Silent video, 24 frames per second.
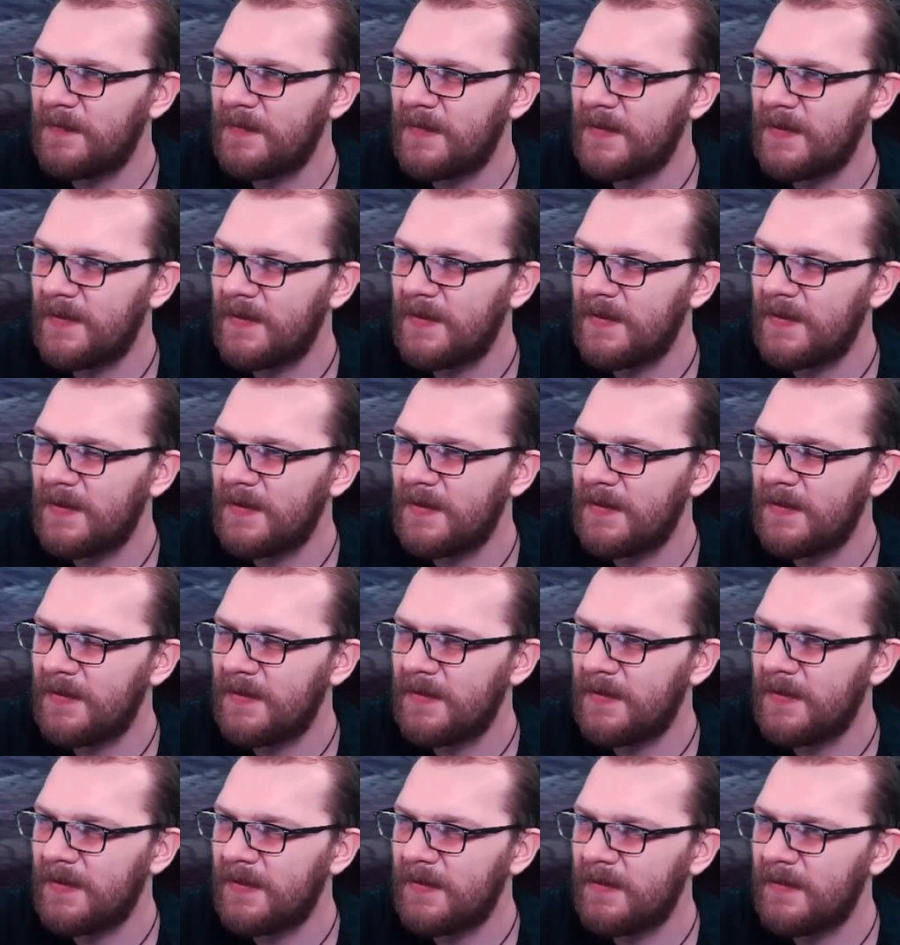
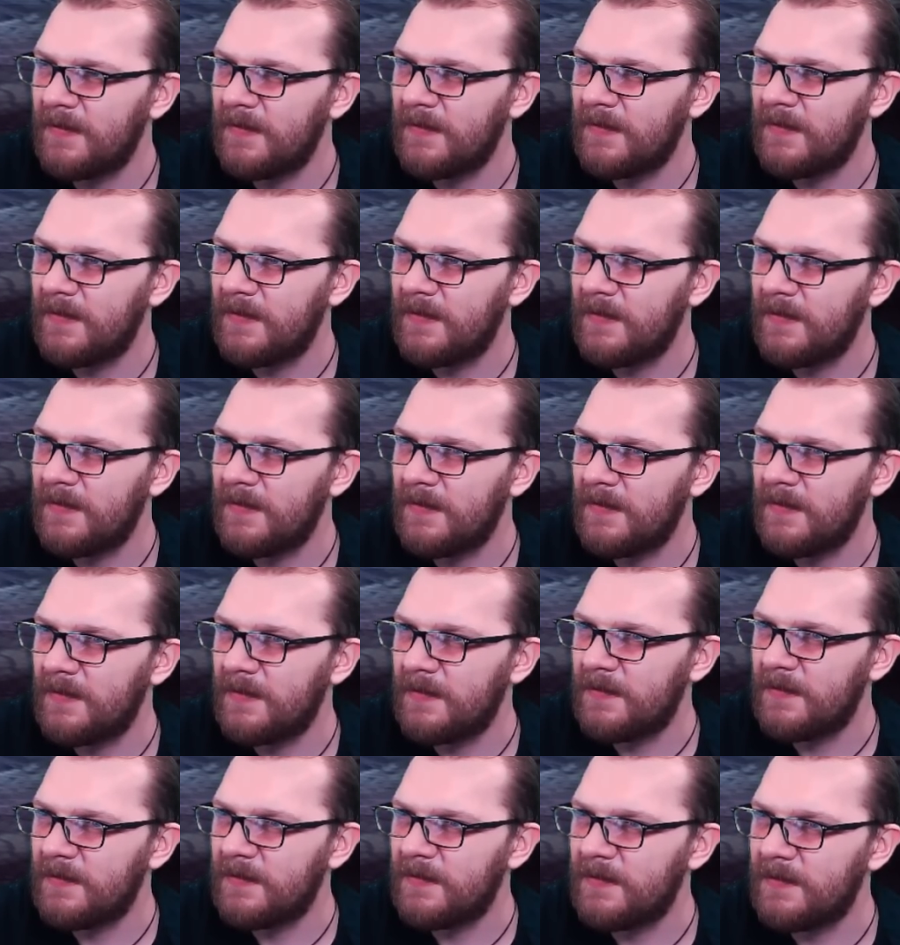
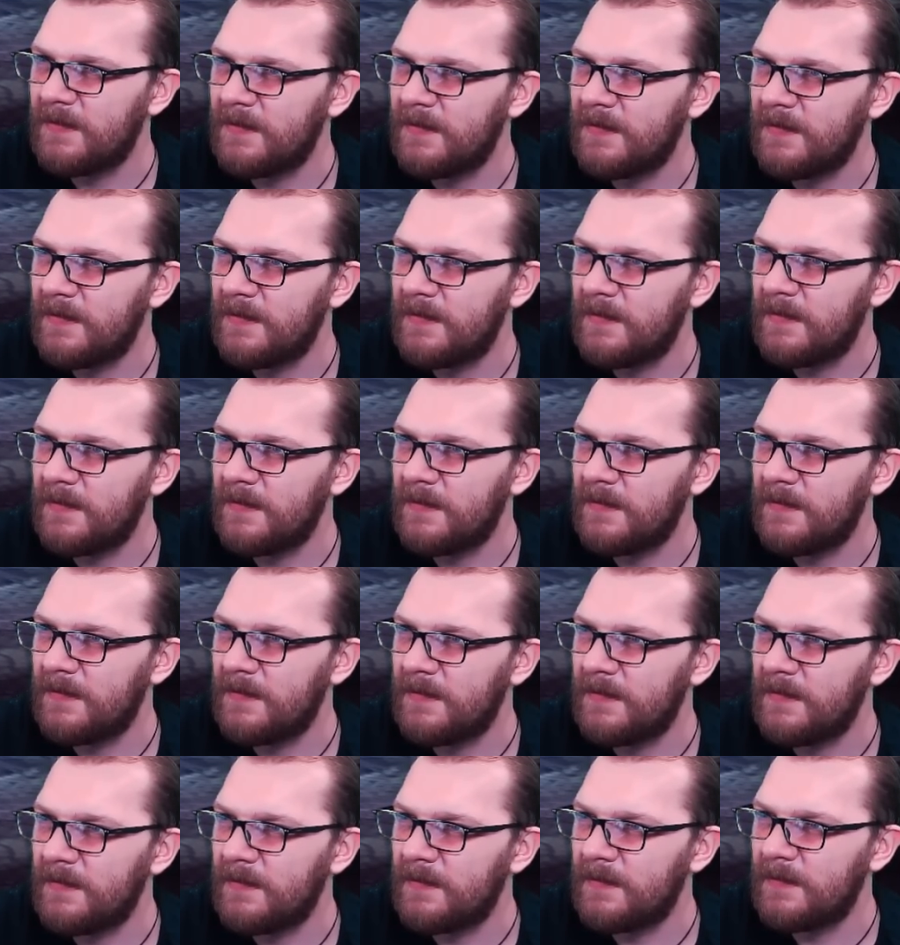
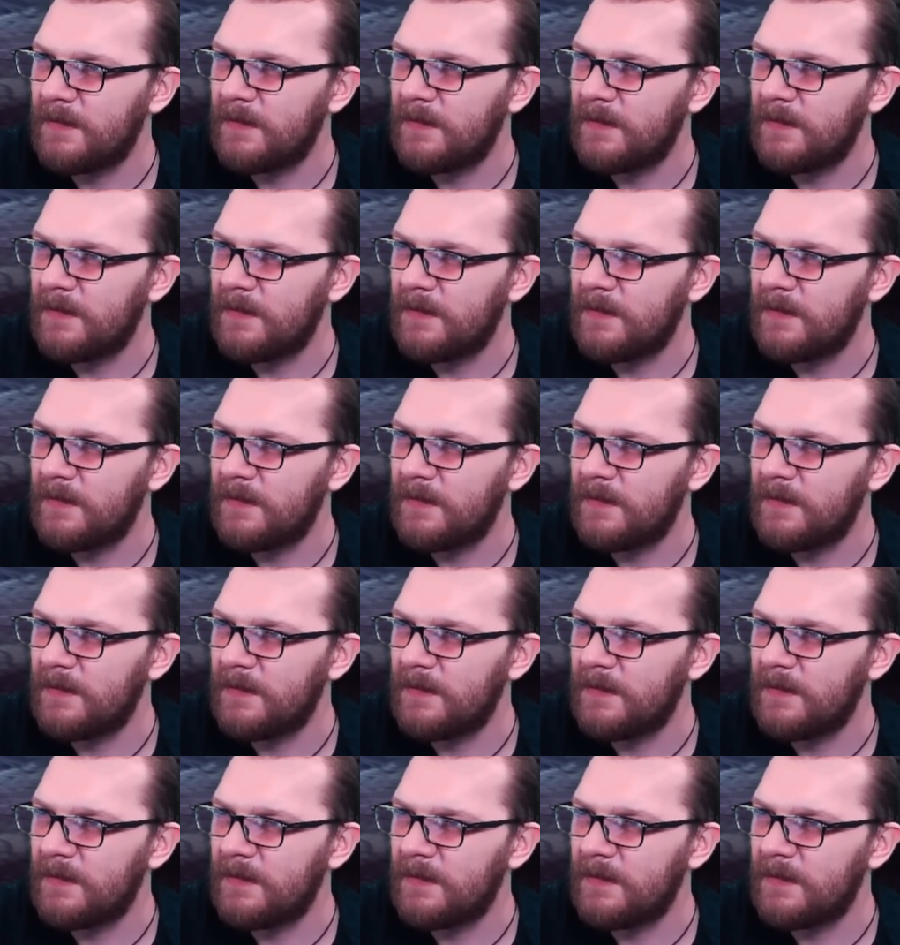(silence)